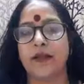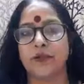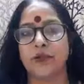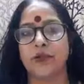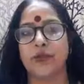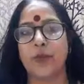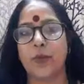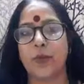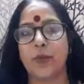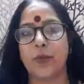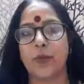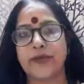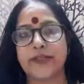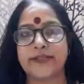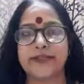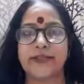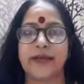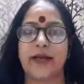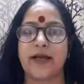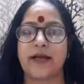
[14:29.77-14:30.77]
Today when we
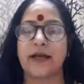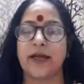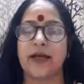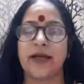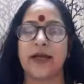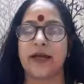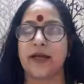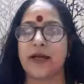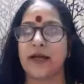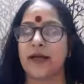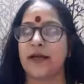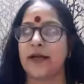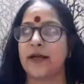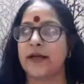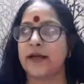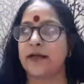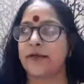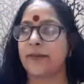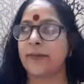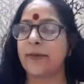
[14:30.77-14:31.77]
stand,
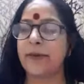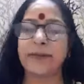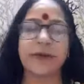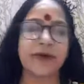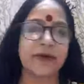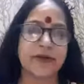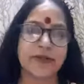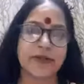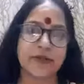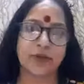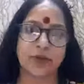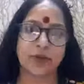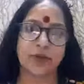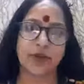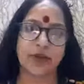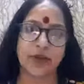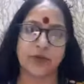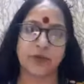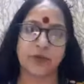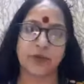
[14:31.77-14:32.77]
I remember a
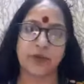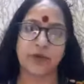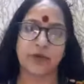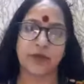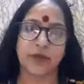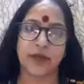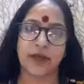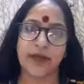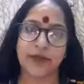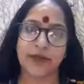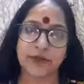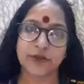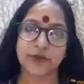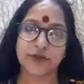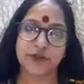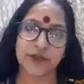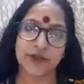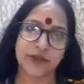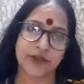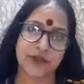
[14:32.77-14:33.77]
story. I would like to
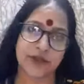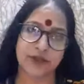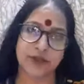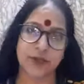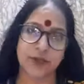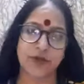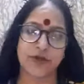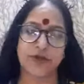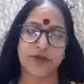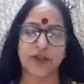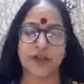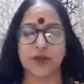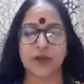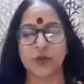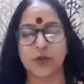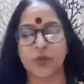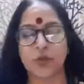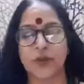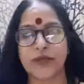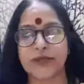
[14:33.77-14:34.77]
share a story with
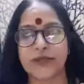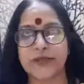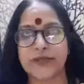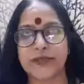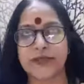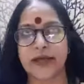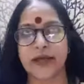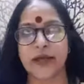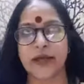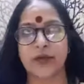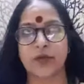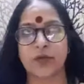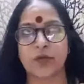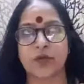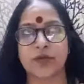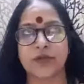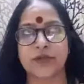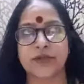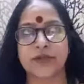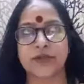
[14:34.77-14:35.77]
you. Once I
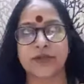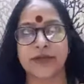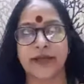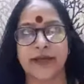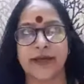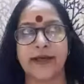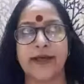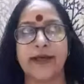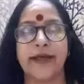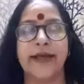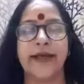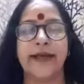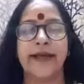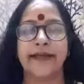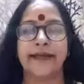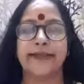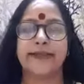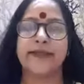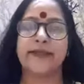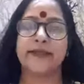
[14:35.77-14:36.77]
was said
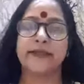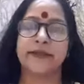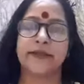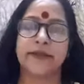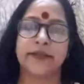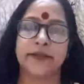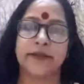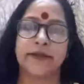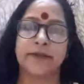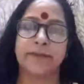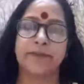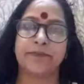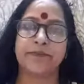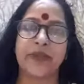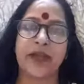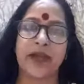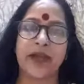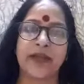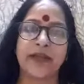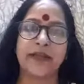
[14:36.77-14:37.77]
that
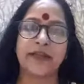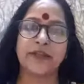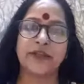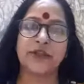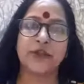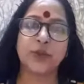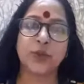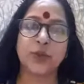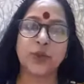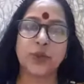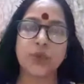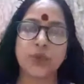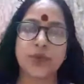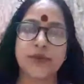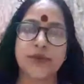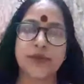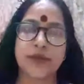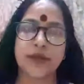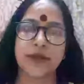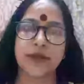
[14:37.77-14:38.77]
I
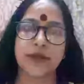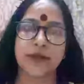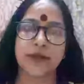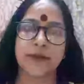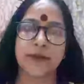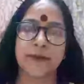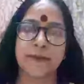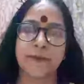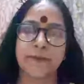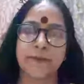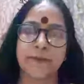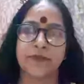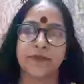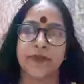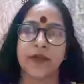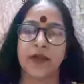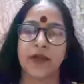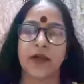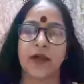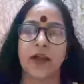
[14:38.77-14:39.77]
use a
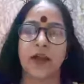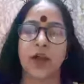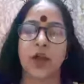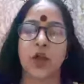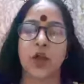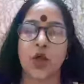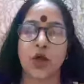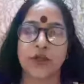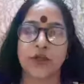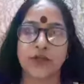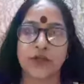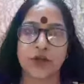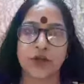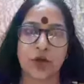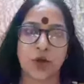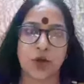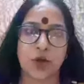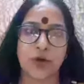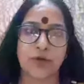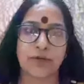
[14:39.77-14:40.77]
lot
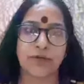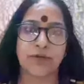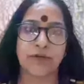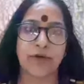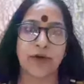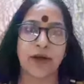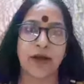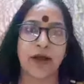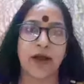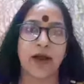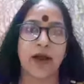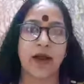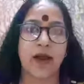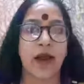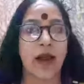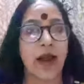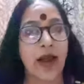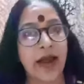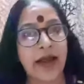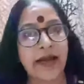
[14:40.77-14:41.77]
of
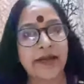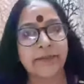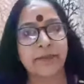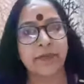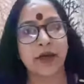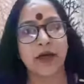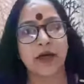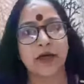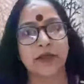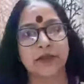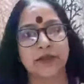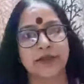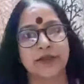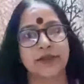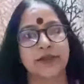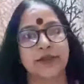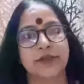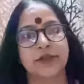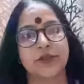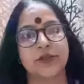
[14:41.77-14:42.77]
hand
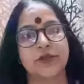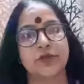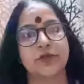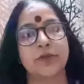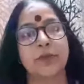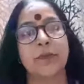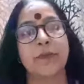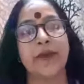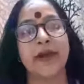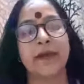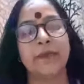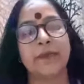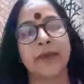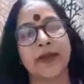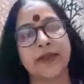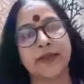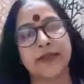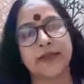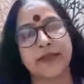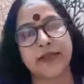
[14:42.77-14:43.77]
marks to make
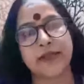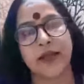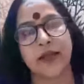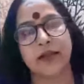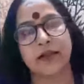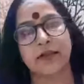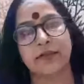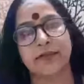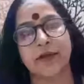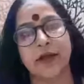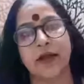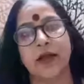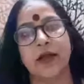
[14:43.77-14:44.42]
myself